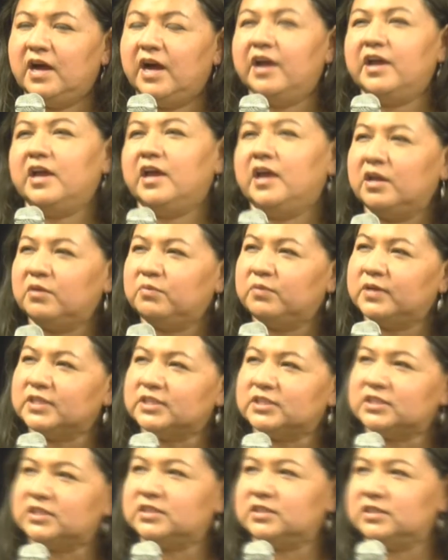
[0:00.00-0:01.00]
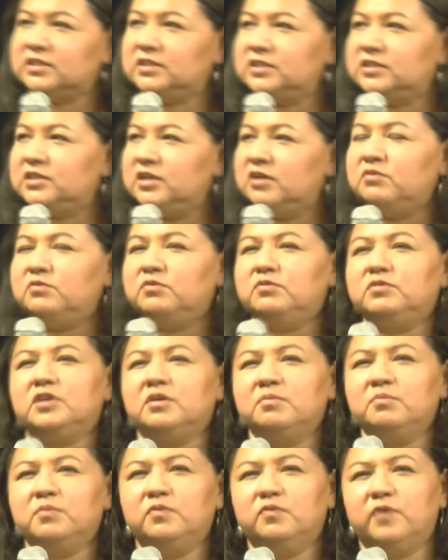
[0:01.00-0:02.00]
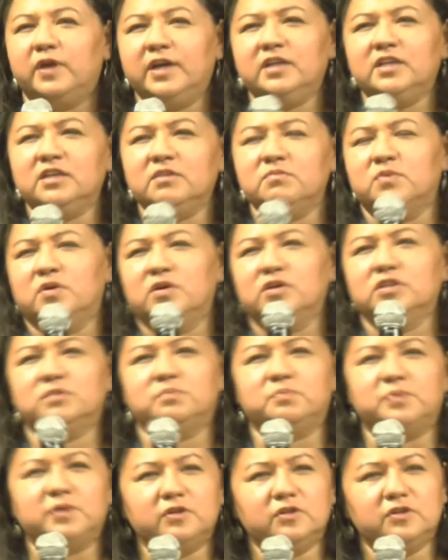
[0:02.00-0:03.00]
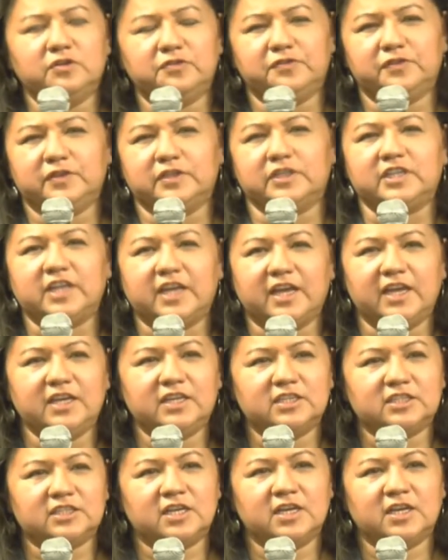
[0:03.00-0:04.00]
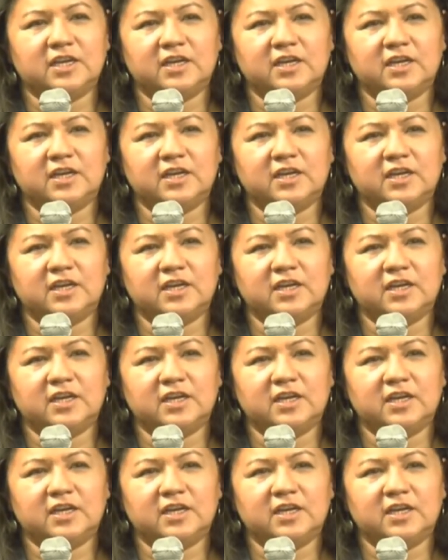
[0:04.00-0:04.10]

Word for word: I, it was the, the, one of the most beautiful days.